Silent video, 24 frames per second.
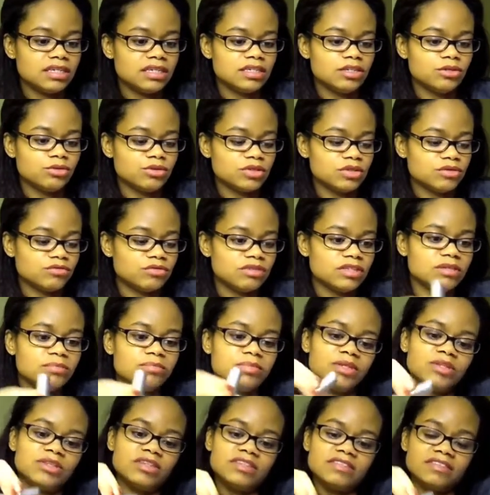You can really
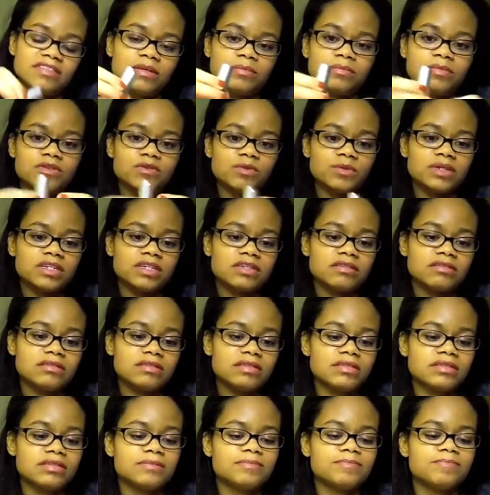build this up as well.
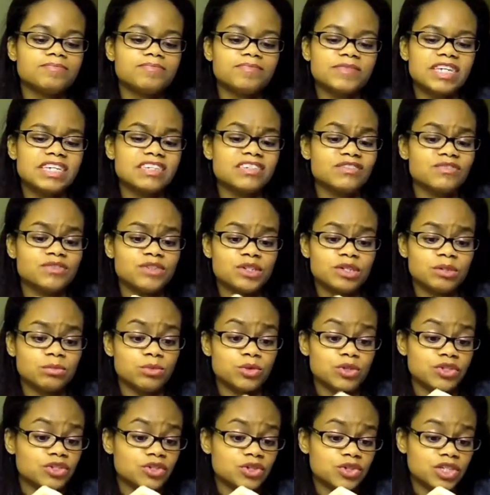It's very
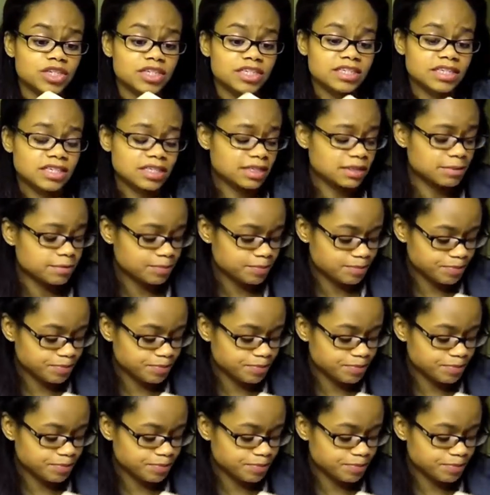moisturizing.